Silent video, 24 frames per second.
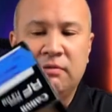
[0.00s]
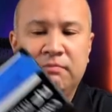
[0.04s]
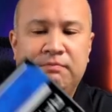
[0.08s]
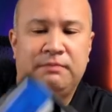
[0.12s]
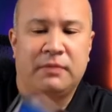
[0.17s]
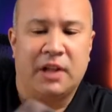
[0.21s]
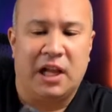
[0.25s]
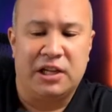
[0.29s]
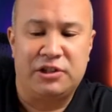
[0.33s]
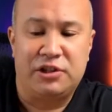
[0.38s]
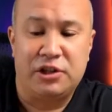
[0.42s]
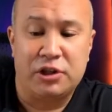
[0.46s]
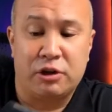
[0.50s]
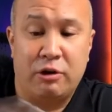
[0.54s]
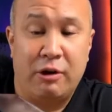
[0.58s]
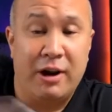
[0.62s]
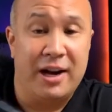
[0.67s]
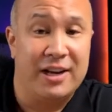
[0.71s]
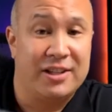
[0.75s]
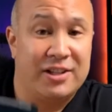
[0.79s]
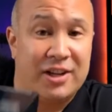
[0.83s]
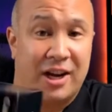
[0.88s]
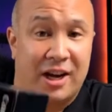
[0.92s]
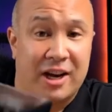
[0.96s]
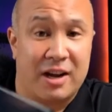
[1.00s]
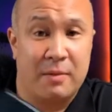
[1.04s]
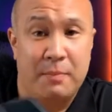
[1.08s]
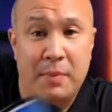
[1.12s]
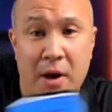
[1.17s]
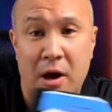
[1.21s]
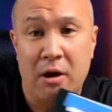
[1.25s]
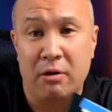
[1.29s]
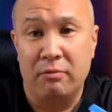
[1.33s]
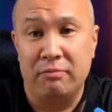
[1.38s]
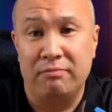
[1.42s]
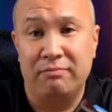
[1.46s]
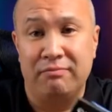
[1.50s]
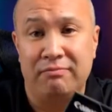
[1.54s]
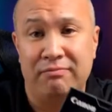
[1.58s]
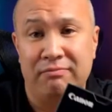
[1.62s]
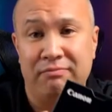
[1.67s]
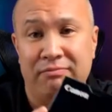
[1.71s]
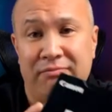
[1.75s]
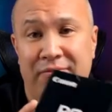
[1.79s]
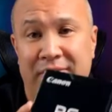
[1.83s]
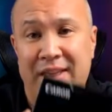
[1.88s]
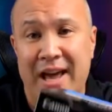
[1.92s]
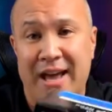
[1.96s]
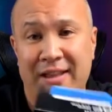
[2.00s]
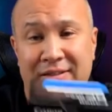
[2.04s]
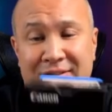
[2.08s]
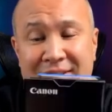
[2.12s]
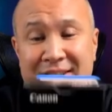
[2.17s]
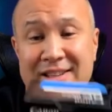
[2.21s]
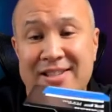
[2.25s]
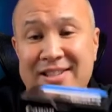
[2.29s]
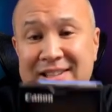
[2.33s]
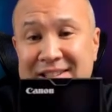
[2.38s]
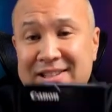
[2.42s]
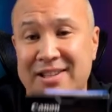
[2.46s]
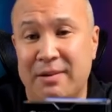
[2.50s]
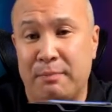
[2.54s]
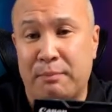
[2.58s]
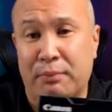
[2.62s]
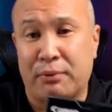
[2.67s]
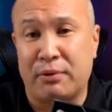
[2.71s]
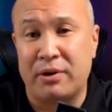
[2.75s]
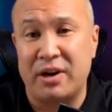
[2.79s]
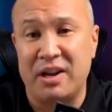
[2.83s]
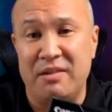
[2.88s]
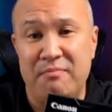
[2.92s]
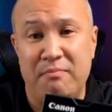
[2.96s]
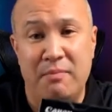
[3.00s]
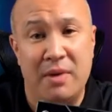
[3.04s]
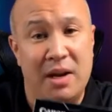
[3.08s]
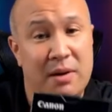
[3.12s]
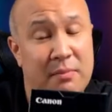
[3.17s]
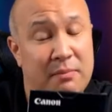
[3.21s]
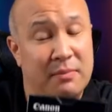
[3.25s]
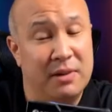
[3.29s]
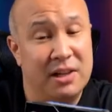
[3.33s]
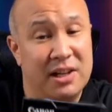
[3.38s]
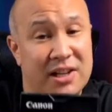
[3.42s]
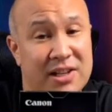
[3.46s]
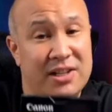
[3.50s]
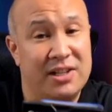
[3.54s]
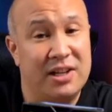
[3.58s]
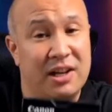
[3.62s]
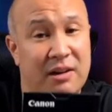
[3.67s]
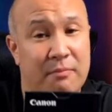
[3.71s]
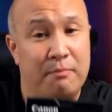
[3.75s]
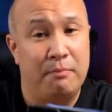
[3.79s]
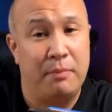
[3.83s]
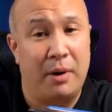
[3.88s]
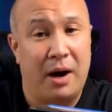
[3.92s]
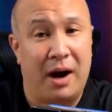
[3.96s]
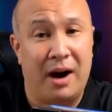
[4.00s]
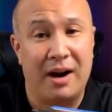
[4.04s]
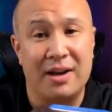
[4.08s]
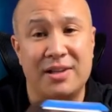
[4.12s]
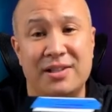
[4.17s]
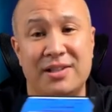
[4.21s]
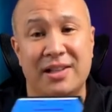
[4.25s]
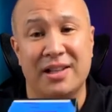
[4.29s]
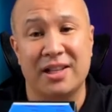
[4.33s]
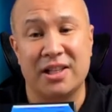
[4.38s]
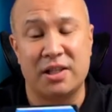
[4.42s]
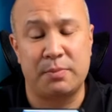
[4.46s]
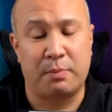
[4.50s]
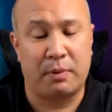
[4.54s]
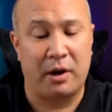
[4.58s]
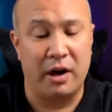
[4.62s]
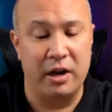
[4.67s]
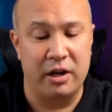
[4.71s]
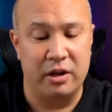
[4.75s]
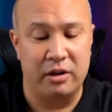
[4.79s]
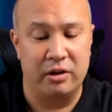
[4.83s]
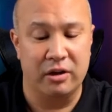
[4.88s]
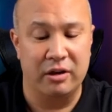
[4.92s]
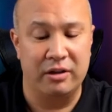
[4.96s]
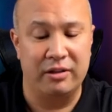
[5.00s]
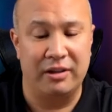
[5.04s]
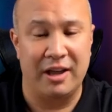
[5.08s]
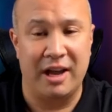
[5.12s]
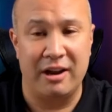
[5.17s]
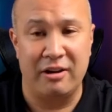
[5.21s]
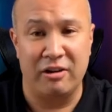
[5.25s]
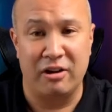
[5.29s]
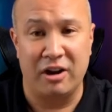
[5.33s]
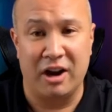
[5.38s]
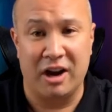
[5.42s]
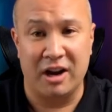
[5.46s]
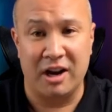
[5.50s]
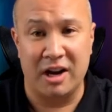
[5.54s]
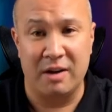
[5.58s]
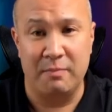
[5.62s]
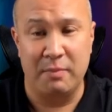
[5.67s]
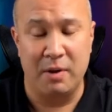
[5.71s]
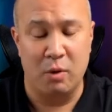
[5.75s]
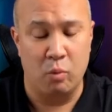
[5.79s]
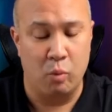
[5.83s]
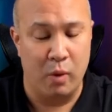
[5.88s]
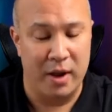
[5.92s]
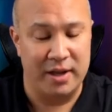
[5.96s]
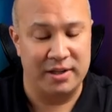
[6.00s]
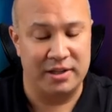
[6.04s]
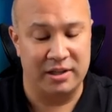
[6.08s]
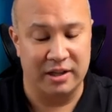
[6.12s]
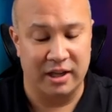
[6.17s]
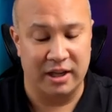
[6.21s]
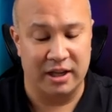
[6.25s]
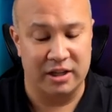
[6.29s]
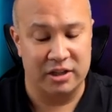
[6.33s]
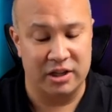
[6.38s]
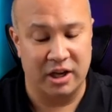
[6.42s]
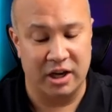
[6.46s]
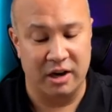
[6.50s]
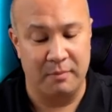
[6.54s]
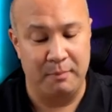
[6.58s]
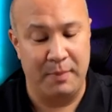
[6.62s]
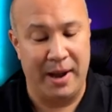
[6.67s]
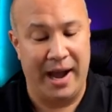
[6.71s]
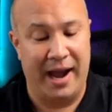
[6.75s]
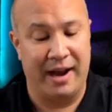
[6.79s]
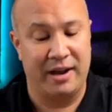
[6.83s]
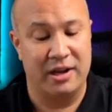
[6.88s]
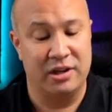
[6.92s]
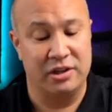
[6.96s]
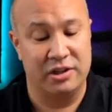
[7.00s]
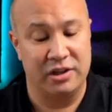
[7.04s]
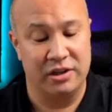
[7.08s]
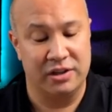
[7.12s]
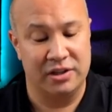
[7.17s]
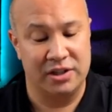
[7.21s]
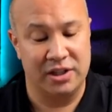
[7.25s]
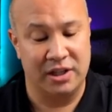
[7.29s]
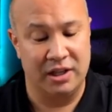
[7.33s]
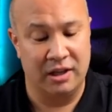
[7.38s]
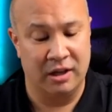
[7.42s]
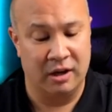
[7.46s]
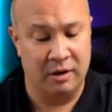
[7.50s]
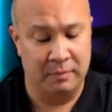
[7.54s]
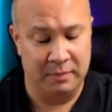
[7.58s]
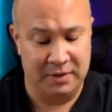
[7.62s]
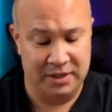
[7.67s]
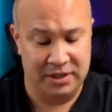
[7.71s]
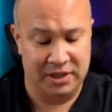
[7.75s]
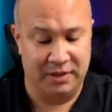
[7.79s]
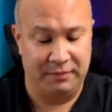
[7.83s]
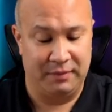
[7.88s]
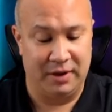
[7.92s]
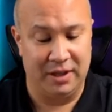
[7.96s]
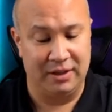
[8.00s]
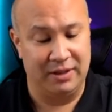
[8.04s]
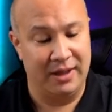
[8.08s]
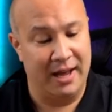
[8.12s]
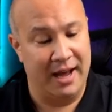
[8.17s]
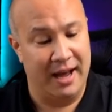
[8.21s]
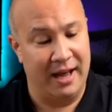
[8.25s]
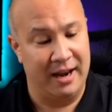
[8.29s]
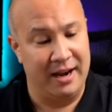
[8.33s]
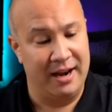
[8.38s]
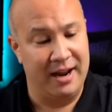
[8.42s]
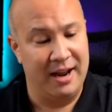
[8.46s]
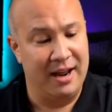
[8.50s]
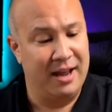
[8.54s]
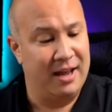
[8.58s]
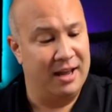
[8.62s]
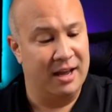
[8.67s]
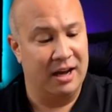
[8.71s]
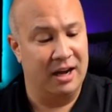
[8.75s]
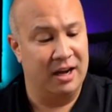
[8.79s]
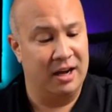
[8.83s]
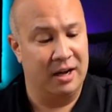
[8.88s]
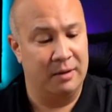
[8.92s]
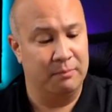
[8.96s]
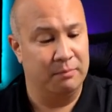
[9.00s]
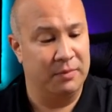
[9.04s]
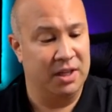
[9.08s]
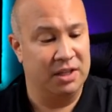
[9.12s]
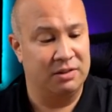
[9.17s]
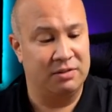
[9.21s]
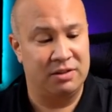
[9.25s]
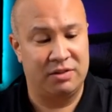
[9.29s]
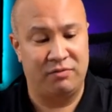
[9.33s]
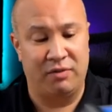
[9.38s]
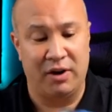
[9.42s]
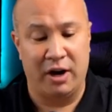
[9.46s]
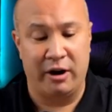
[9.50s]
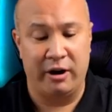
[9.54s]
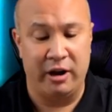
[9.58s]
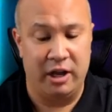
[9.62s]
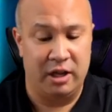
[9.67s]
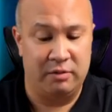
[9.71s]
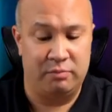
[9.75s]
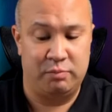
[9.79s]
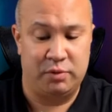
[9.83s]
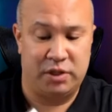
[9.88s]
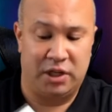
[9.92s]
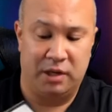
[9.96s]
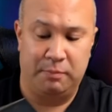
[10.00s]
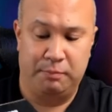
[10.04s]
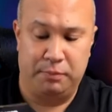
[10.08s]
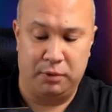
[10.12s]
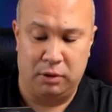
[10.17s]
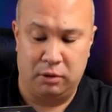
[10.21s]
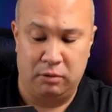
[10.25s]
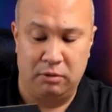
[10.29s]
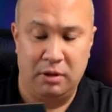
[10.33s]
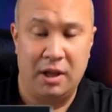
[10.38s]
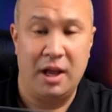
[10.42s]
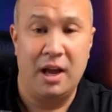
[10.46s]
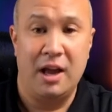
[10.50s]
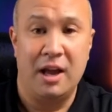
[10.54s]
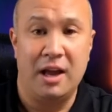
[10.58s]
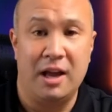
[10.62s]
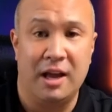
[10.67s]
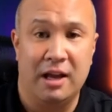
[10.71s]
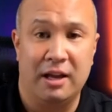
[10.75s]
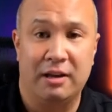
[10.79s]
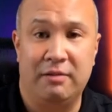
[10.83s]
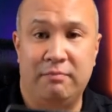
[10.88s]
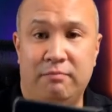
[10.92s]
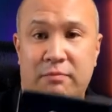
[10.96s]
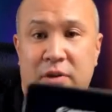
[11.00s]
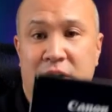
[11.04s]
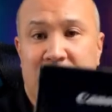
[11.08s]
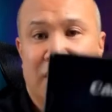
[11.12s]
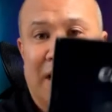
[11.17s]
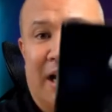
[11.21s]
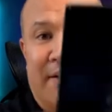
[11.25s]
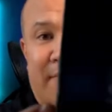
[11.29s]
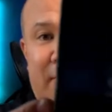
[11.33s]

let's just go ahead and talk about that this is a pretty minimalistic box and it's probably good that you're not going to be wasting like a ton of packages on and stuff like that. Um, it's very simple. It does have a